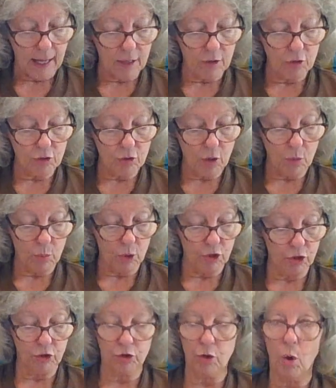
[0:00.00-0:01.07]
And so we're
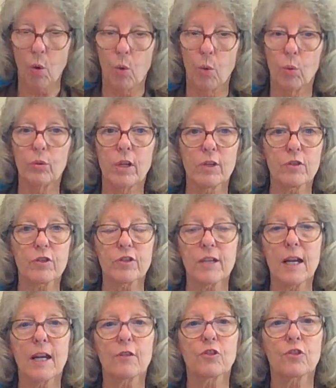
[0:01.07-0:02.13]
sold under
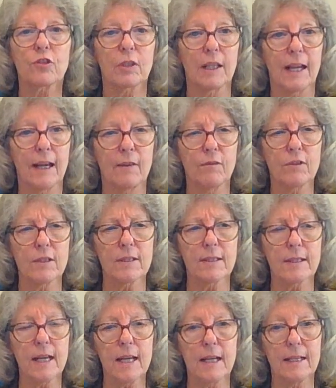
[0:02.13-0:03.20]
sin, a slave to
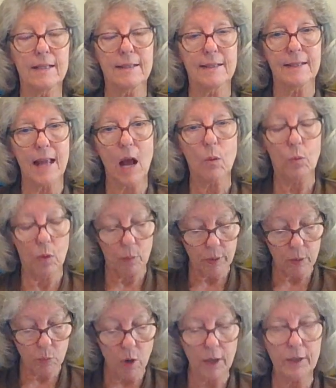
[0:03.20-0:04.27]
sin. Is that what
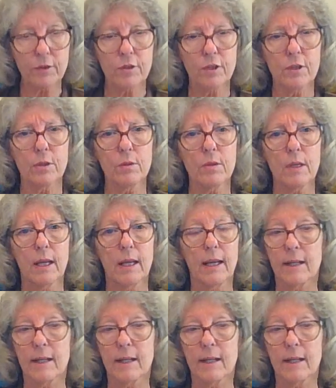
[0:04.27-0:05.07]
we want to do?